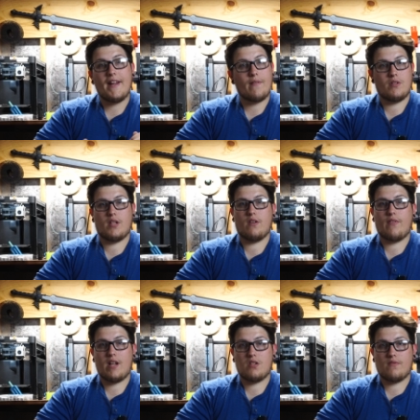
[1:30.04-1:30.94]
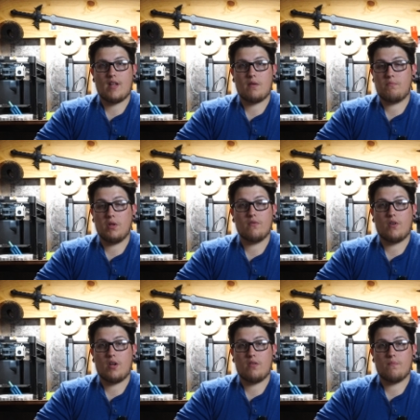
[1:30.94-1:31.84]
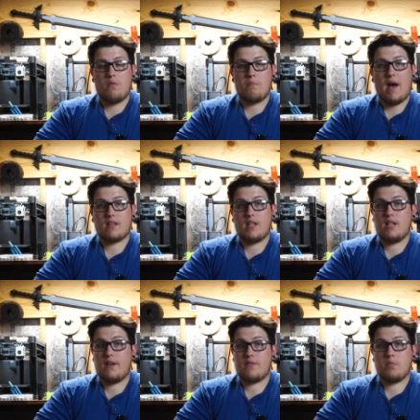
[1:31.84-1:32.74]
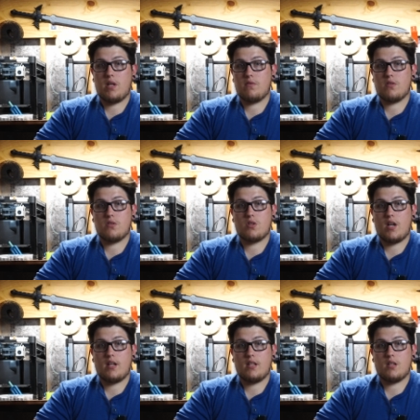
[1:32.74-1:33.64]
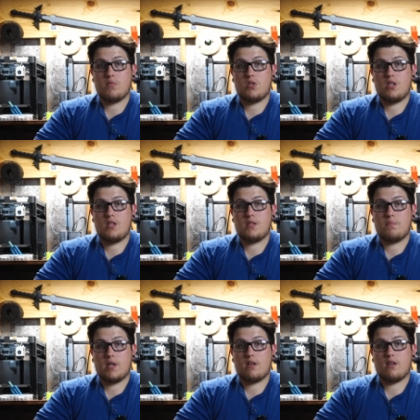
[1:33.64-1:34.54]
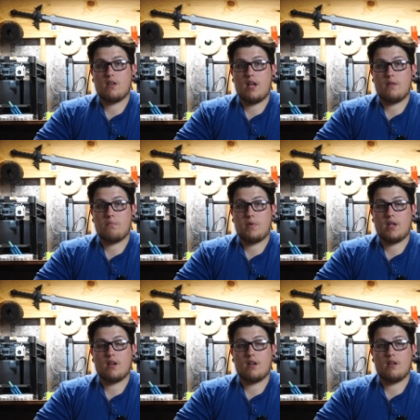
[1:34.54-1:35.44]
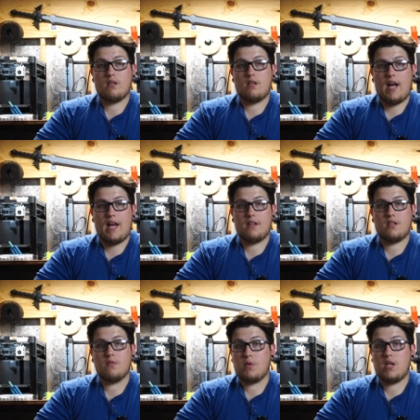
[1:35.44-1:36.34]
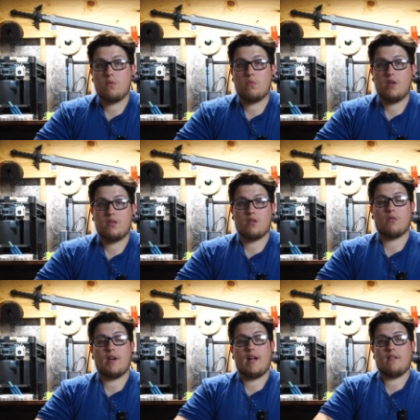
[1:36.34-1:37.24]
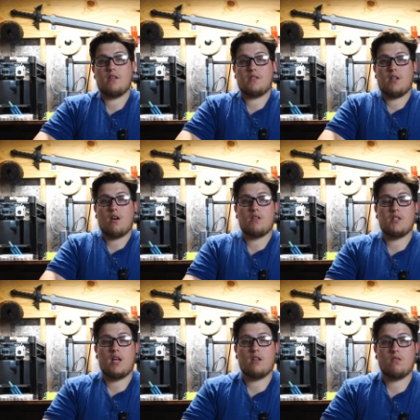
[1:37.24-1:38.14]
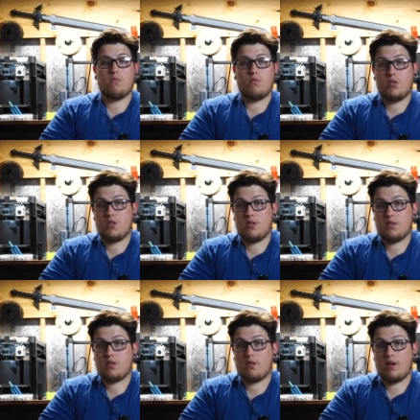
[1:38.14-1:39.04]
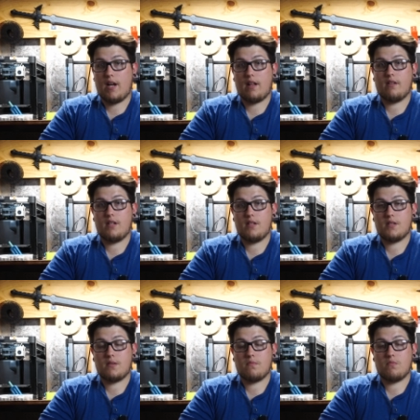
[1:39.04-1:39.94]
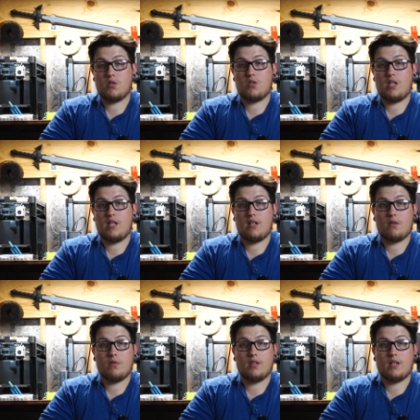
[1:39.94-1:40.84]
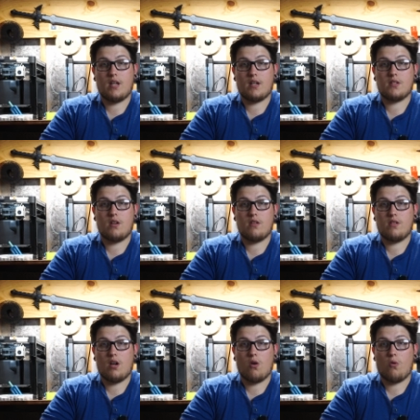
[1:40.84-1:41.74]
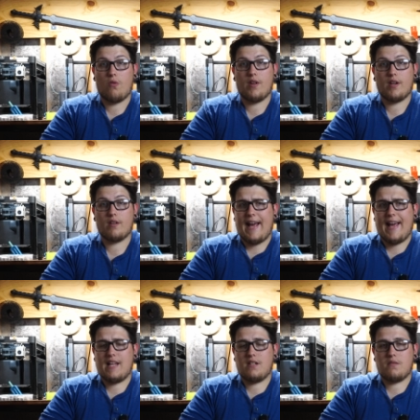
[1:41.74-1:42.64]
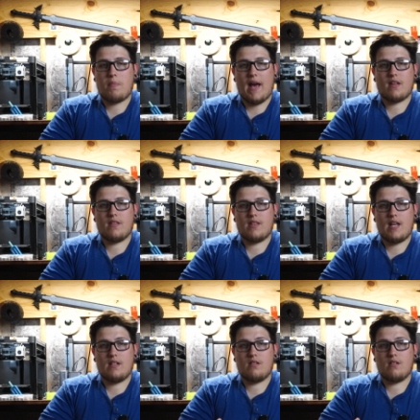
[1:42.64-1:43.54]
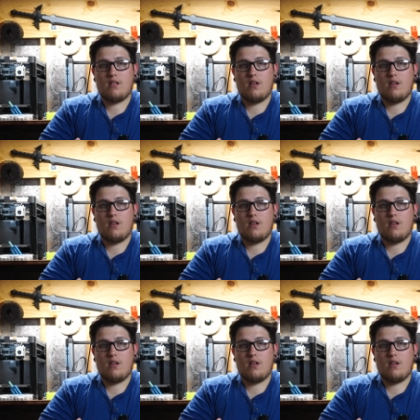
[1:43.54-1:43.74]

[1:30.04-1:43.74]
I never took advantage of that build volume. Back then, everybody was just trying to get their machines bigger and bigger and compete with the Creality CR10, which is Creality's machine that really kickstarted their whole thing. And back then,